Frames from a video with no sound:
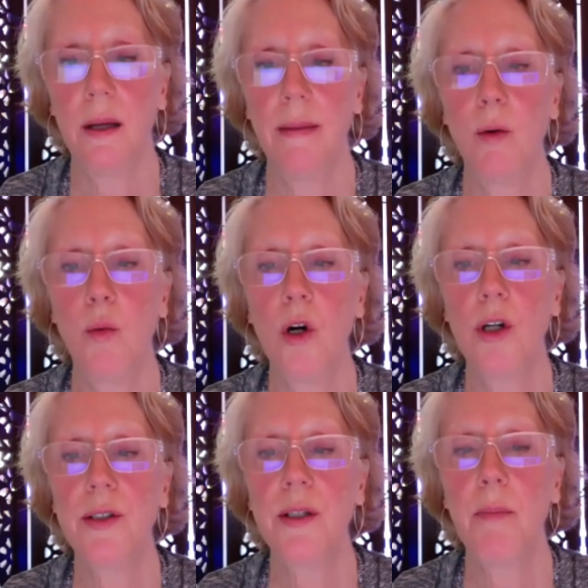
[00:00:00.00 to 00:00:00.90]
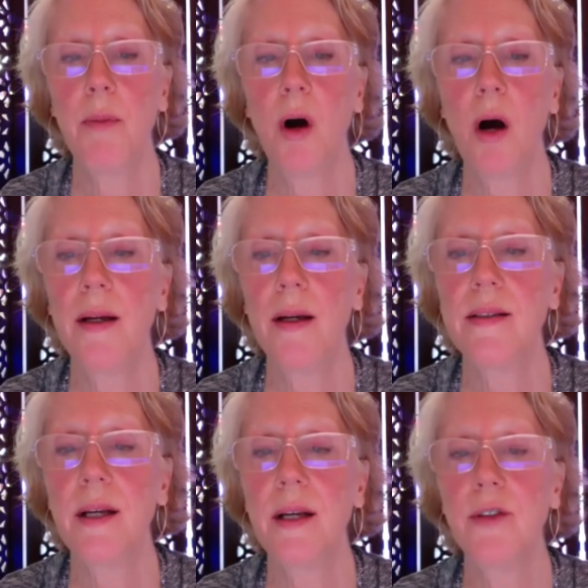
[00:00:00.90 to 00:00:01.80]
that works upon
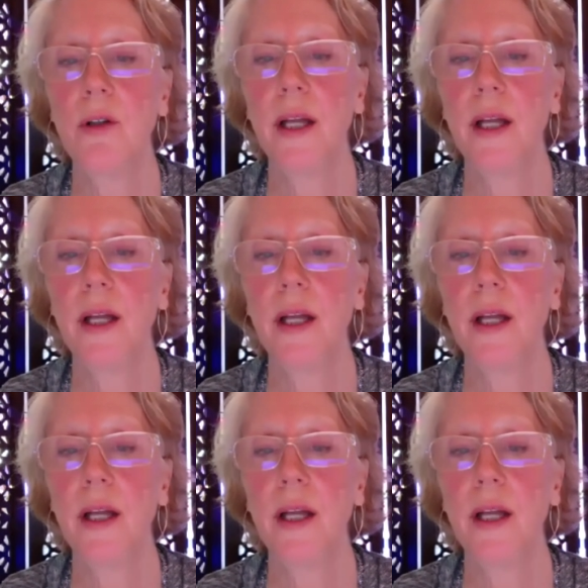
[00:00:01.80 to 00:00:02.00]
subtle